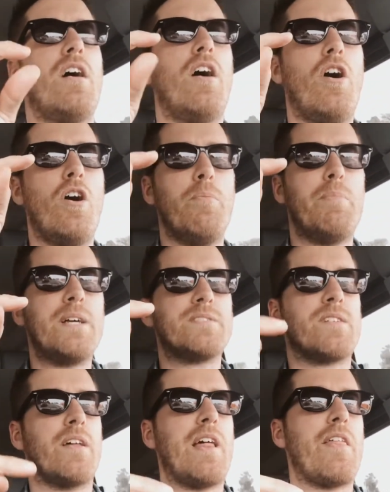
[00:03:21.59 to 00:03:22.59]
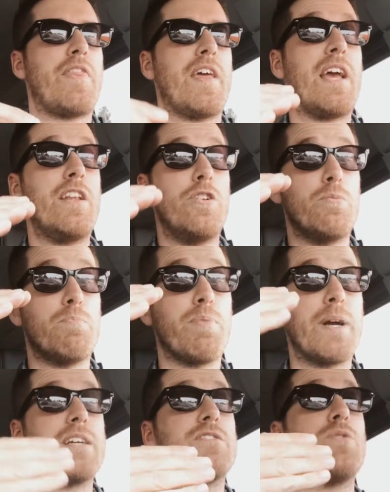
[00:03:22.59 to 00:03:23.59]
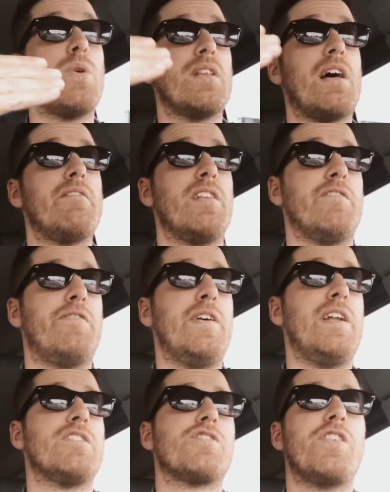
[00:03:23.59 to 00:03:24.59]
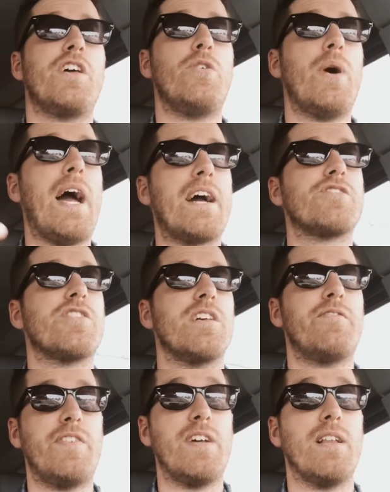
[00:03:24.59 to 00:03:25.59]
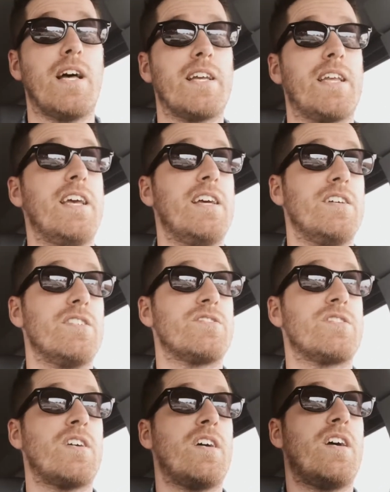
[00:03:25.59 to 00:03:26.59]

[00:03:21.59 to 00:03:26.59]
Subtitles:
all based on that thing, and you bring it to a level of finish that you actually feel like is,